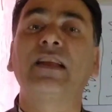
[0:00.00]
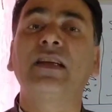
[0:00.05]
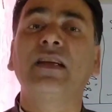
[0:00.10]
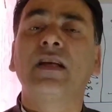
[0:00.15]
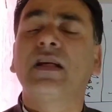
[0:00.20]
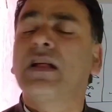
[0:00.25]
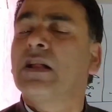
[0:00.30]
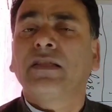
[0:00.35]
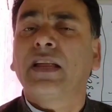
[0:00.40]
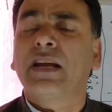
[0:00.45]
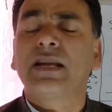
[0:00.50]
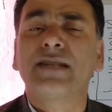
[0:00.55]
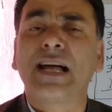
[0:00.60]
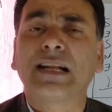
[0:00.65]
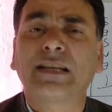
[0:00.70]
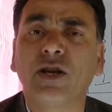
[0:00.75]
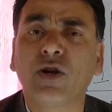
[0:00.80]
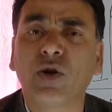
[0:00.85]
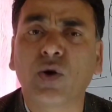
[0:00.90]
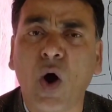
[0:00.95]
Delhi. There is
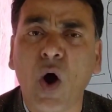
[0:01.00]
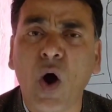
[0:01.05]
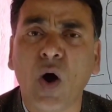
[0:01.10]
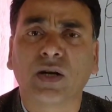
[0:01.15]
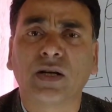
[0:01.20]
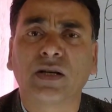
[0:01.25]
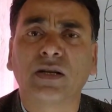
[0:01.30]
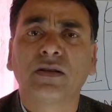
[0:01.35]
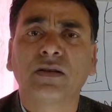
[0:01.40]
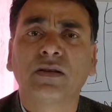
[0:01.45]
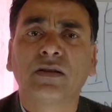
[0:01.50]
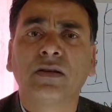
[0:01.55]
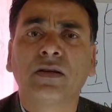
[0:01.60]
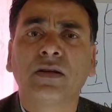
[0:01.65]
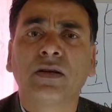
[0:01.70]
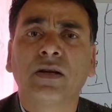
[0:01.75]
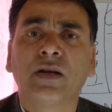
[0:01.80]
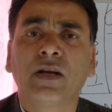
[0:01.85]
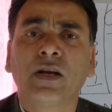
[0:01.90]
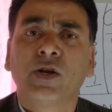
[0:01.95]
nothing wrong.
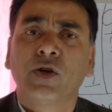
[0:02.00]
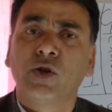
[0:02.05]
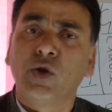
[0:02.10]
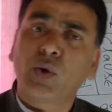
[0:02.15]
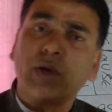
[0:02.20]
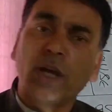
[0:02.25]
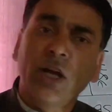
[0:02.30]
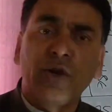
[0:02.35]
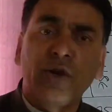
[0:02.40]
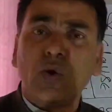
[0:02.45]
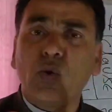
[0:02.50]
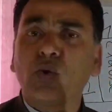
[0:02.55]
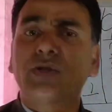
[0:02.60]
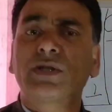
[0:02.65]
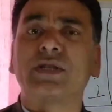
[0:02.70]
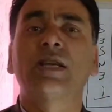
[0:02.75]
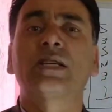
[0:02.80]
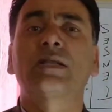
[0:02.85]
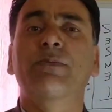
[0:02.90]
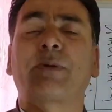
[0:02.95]
You can
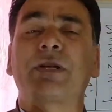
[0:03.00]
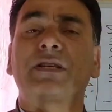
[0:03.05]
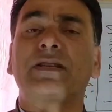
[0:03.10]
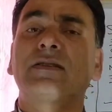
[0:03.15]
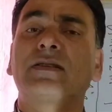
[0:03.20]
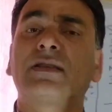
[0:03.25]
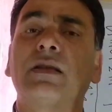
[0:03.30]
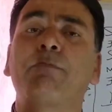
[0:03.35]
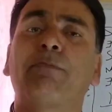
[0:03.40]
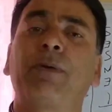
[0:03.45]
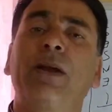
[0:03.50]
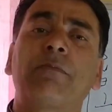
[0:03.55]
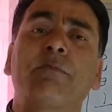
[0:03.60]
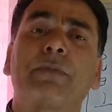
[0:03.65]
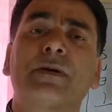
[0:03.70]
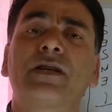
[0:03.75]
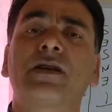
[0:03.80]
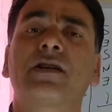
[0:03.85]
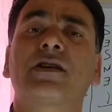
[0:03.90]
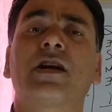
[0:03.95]
use this present simple
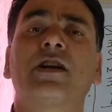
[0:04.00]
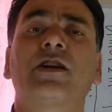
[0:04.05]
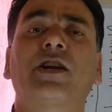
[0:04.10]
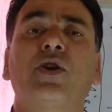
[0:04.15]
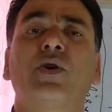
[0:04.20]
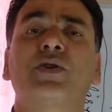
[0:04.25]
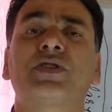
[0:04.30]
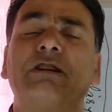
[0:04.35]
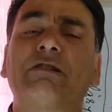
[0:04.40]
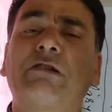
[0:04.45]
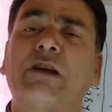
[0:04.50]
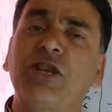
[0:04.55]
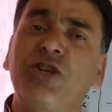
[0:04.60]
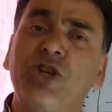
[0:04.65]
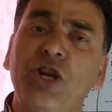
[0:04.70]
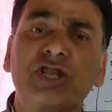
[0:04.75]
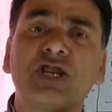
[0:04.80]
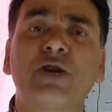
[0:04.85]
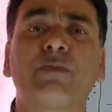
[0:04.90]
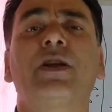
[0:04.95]
and present continuous
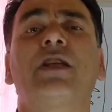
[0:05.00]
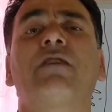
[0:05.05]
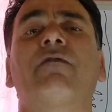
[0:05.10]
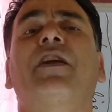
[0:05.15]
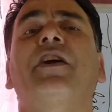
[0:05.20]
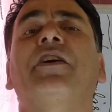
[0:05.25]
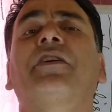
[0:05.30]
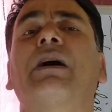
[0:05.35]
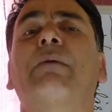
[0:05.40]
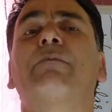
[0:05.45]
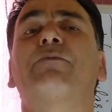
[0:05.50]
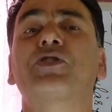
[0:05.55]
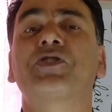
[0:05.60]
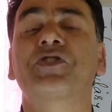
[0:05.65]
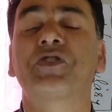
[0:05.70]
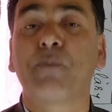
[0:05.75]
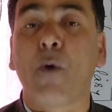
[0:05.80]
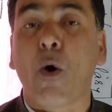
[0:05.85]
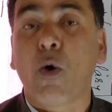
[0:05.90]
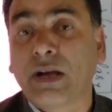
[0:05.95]
interchangeably when it comes
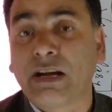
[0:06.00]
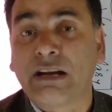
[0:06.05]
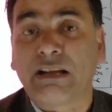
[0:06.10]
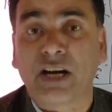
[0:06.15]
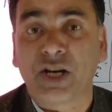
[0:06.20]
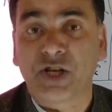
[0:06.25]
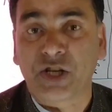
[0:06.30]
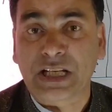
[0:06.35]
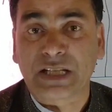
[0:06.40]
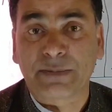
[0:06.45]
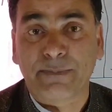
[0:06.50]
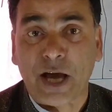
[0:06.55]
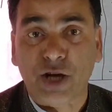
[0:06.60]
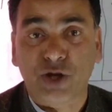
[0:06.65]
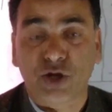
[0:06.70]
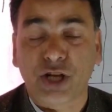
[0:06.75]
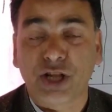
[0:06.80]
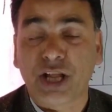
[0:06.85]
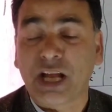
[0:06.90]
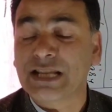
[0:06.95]
to spoken English
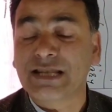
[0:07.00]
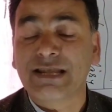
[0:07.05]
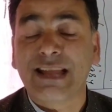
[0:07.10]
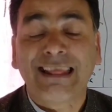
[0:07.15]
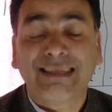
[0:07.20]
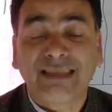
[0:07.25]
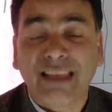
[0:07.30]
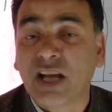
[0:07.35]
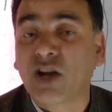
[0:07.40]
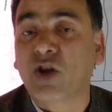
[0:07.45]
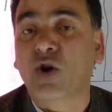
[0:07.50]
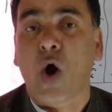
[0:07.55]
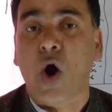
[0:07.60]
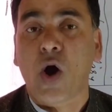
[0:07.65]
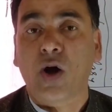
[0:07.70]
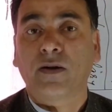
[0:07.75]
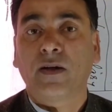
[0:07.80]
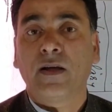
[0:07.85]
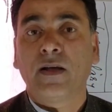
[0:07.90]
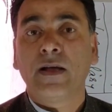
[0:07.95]
especially. There is nothing
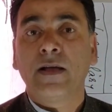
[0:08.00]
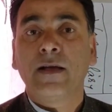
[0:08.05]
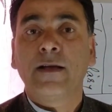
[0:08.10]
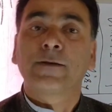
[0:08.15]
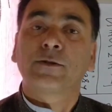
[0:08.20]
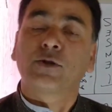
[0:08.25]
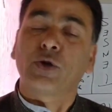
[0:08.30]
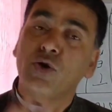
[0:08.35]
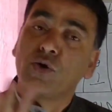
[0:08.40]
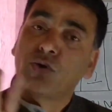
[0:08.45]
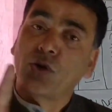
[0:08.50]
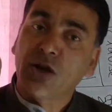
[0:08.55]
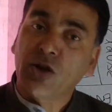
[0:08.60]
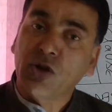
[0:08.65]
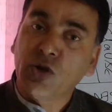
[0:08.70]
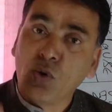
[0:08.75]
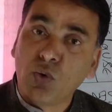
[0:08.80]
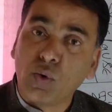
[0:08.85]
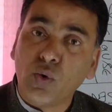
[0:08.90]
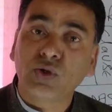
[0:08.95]
wrong. So you
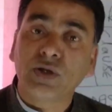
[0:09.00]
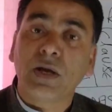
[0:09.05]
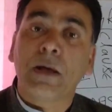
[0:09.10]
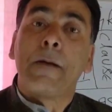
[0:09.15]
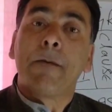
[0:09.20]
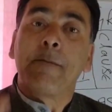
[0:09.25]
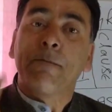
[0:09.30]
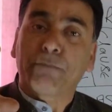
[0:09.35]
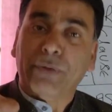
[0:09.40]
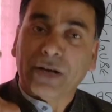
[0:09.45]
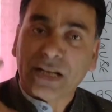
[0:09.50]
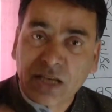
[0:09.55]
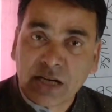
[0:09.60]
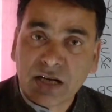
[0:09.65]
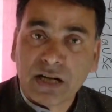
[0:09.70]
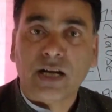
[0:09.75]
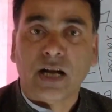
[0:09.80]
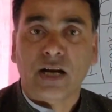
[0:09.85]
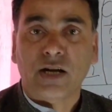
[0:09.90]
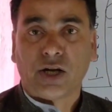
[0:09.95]
can use
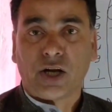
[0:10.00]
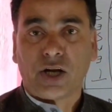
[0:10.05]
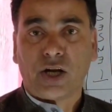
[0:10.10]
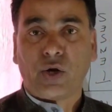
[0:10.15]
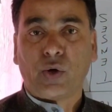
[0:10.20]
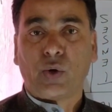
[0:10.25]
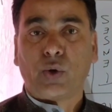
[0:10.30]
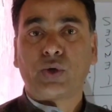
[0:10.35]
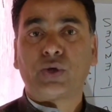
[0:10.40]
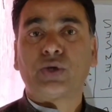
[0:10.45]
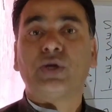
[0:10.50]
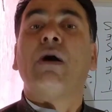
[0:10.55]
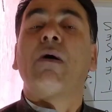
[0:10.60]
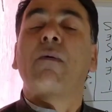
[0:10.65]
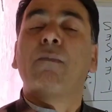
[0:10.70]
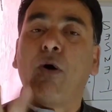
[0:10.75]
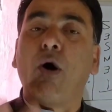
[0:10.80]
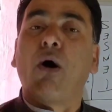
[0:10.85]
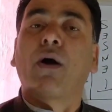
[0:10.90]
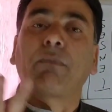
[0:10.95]
present continuous
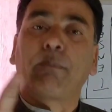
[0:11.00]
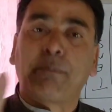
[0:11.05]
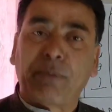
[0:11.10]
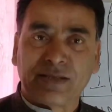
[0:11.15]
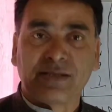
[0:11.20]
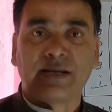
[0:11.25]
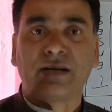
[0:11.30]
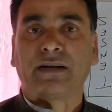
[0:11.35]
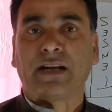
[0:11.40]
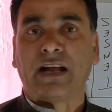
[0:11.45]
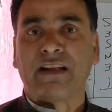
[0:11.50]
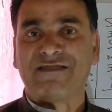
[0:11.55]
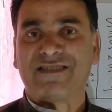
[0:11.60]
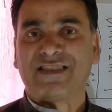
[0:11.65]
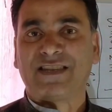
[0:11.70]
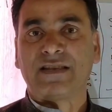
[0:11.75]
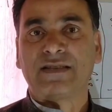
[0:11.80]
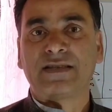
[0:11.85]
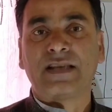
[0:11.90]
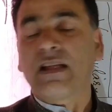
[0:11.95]
for present
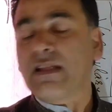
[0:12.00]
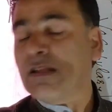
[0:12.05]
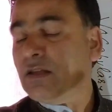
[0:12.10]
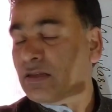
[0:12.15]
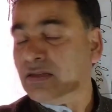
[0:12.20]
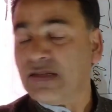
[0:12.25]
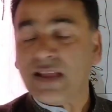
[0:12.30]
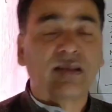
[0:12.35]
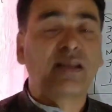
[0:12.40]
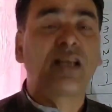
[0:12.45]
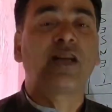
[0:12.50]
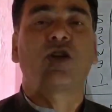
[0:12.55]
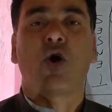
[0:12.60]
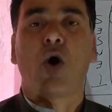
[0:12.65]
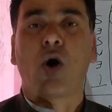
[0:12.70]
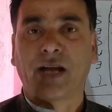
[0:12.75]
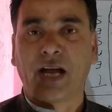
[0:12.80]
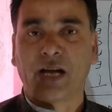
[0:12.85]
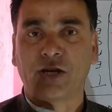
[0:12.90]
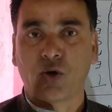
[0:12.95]
tenses. Nothing
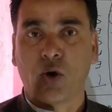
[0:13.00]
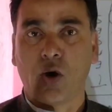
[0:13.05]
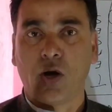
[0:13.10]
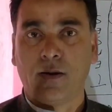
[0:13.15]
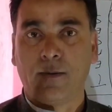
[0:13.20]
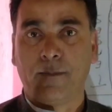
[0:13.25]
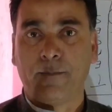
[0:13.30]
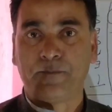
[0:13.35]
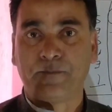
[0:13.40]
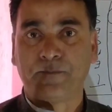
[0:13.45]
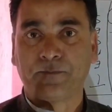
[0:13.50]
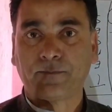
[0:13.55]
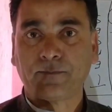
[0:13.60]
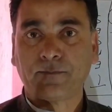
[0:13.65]
wrong at all.